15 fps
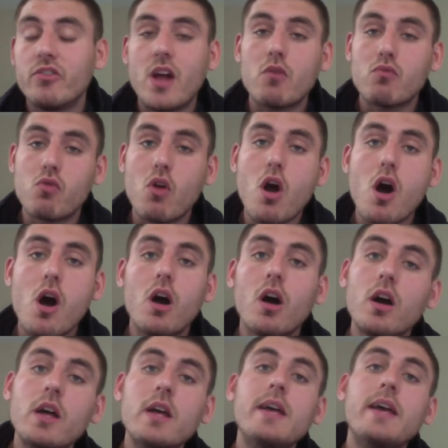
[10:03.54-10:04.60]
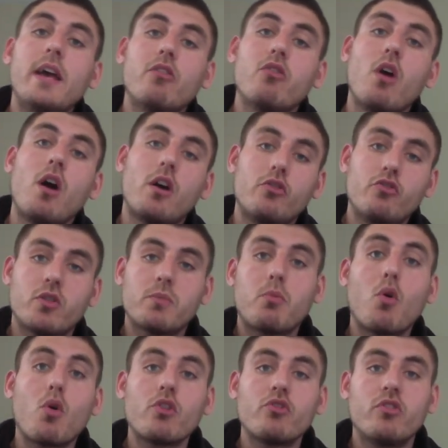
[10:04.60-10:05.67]
Not wrong, as long as your
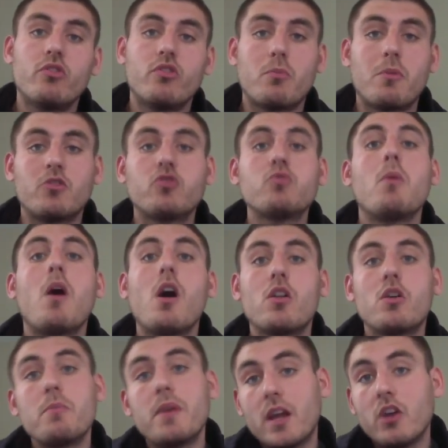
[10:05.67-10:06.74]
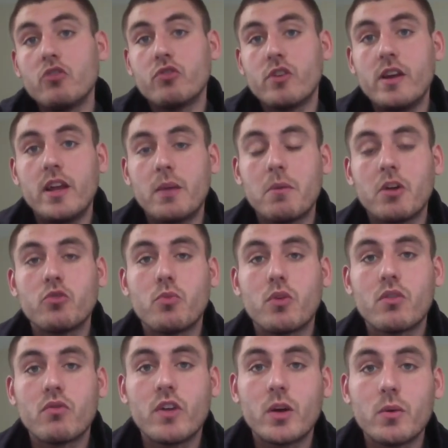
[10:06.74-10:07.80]
portions are much smaller because you're eating much
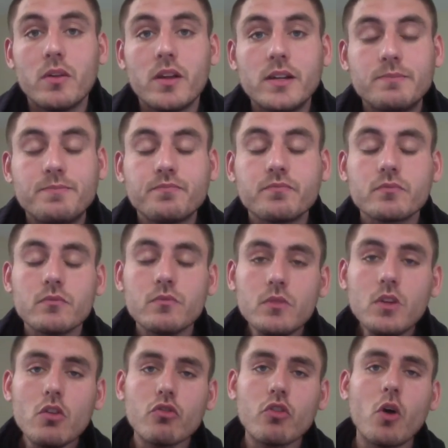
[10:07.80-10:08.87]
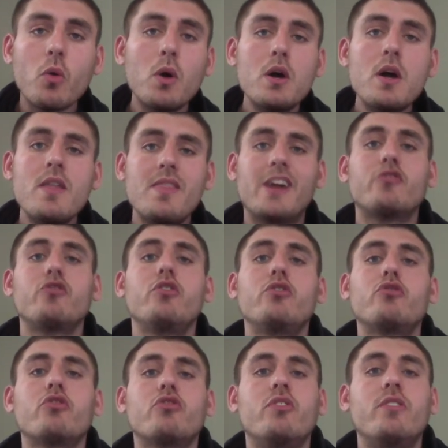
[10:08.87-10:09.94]
more frequently. So that's your
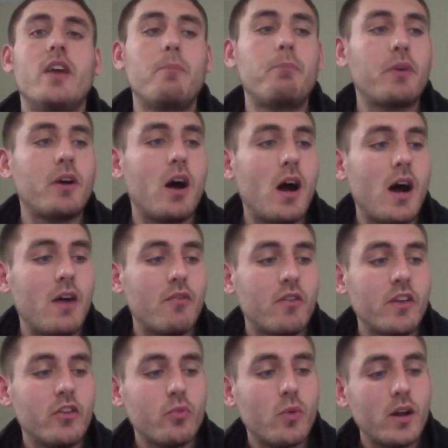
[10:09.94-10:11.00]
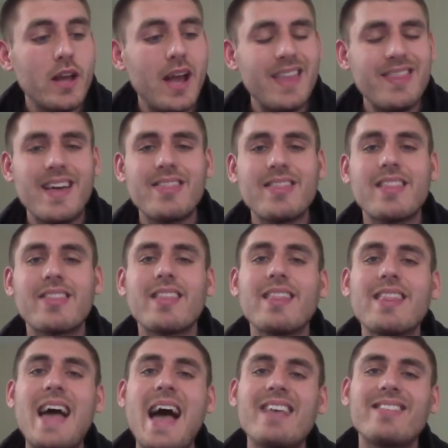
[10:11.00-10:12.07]
nutrition tip for this one. And then the
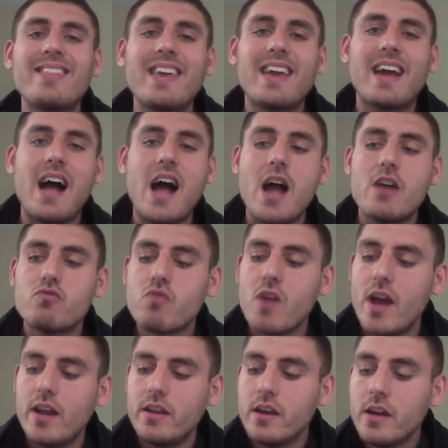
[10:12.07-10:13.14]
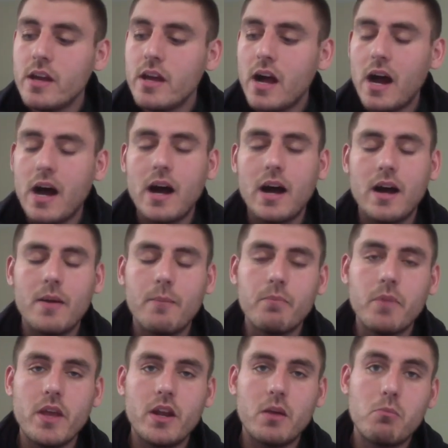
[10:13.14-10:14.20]
last thing I read
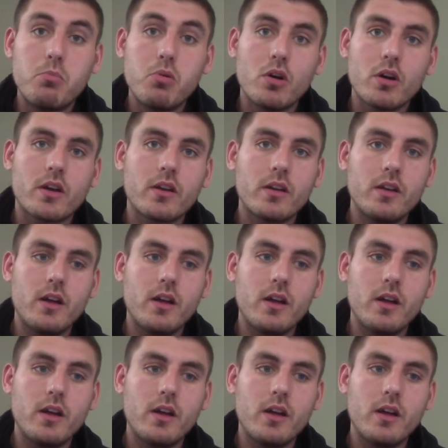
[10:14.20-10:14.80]
in a book,